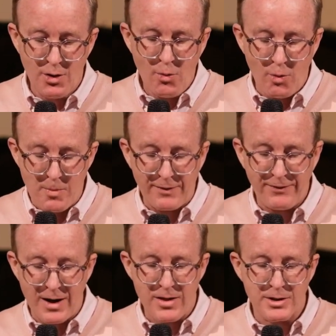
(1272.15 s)
what my
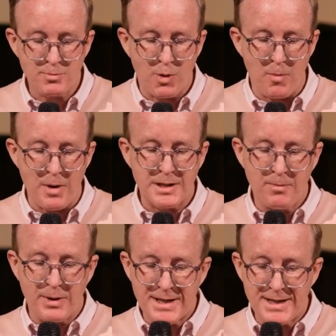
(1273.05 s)
Father has promised,
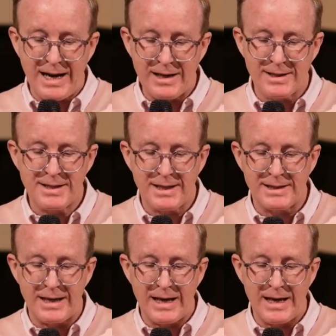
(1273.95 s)
but stay in the city